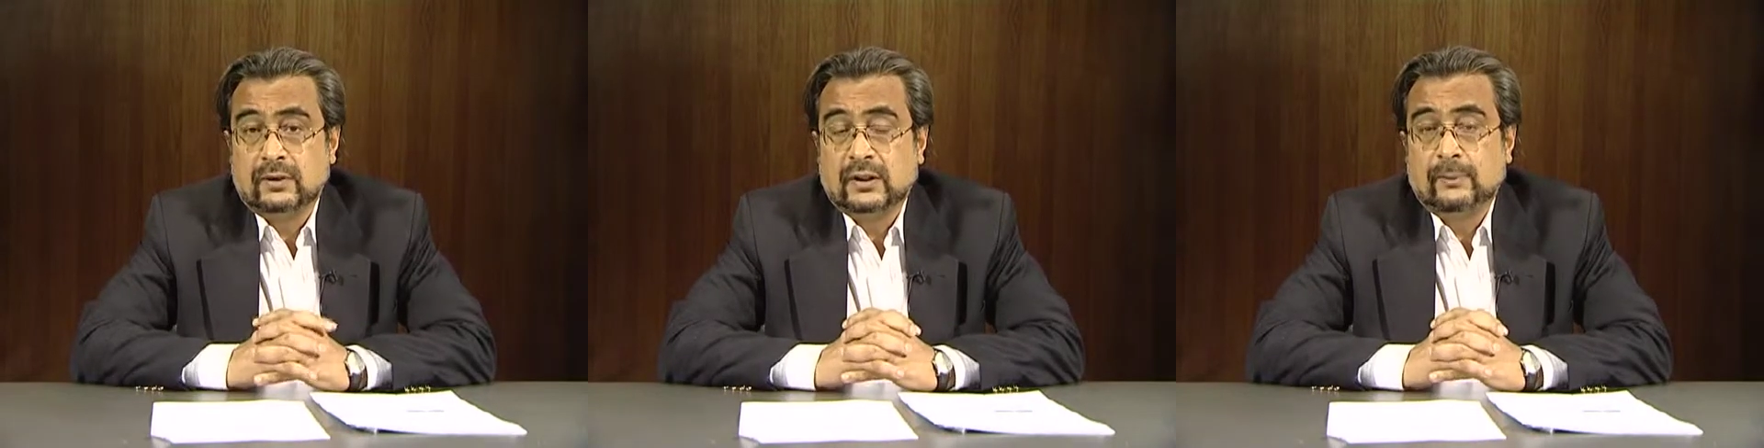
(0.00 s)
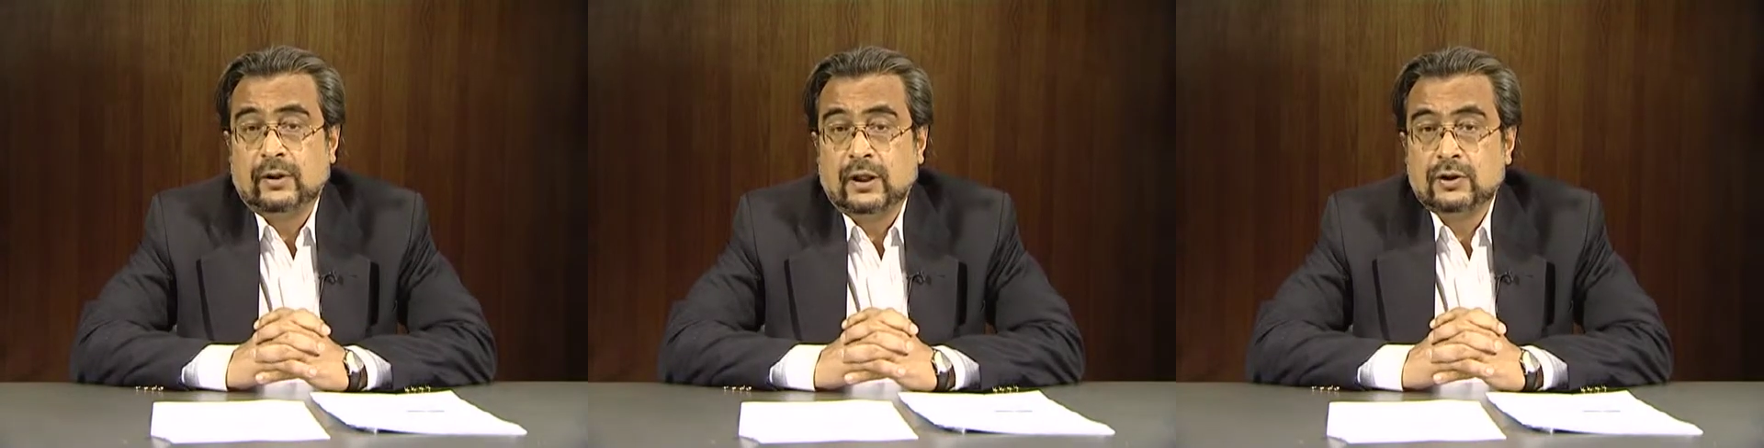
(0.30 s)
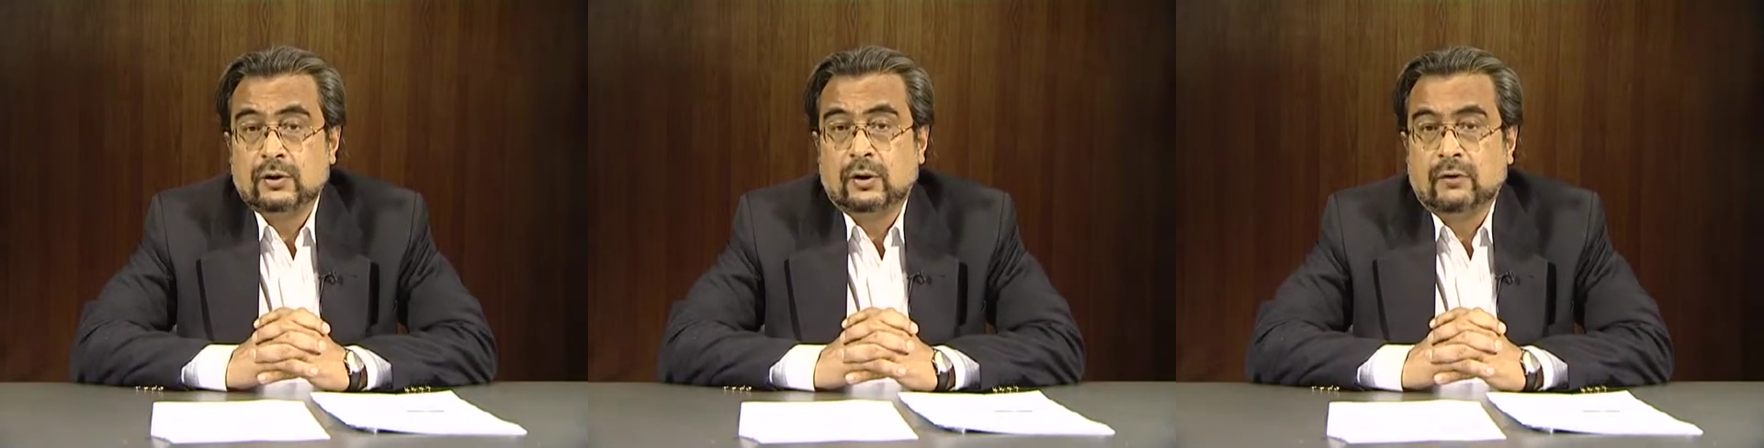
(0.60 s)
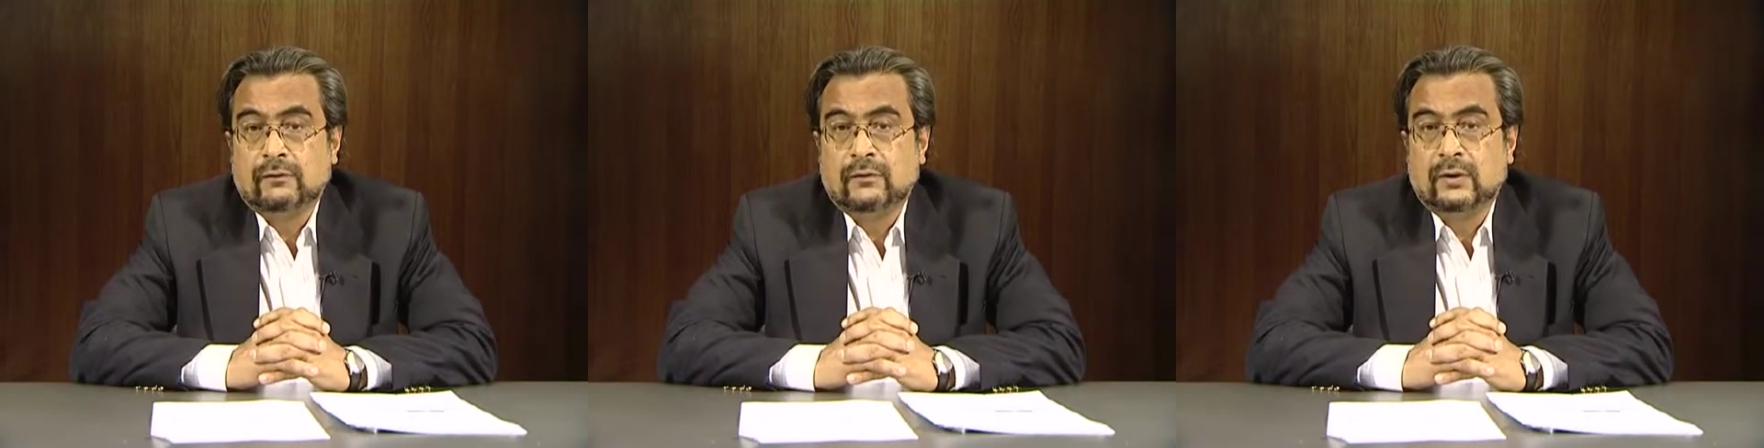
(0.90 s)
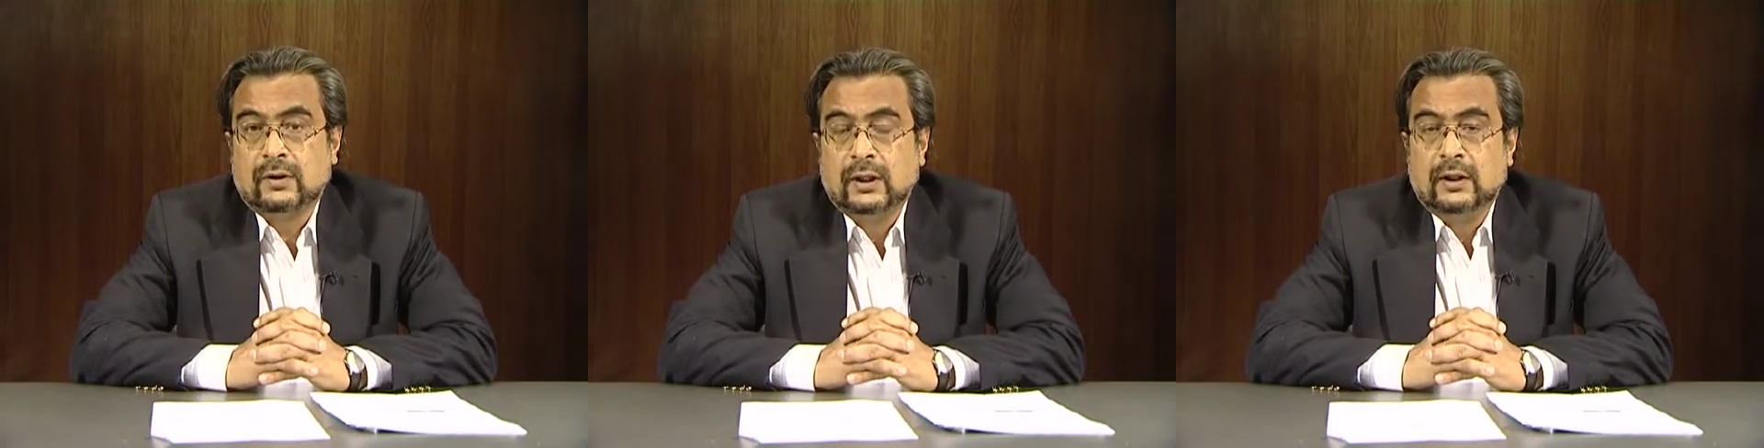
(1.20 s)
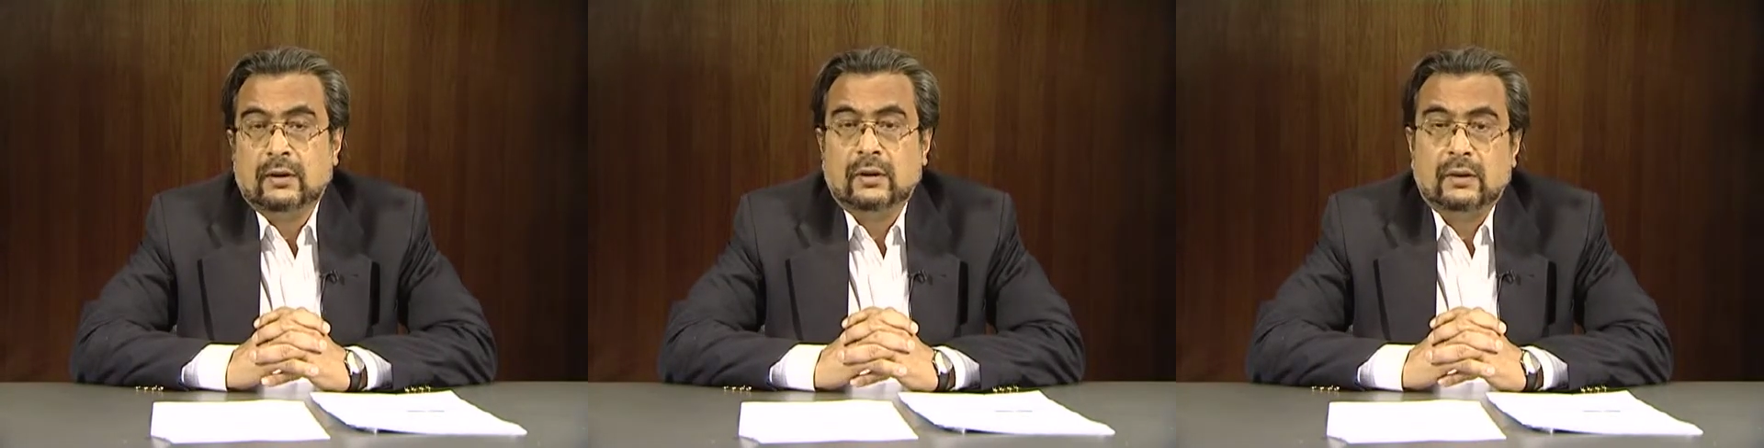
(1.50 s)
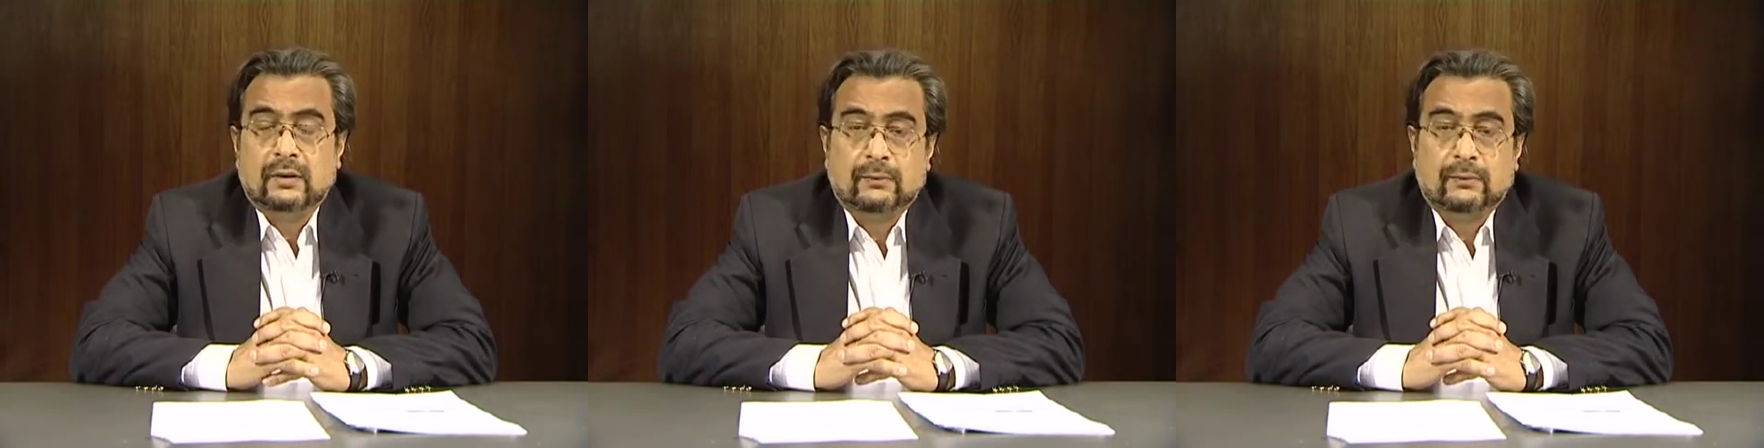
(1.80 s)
supplication of the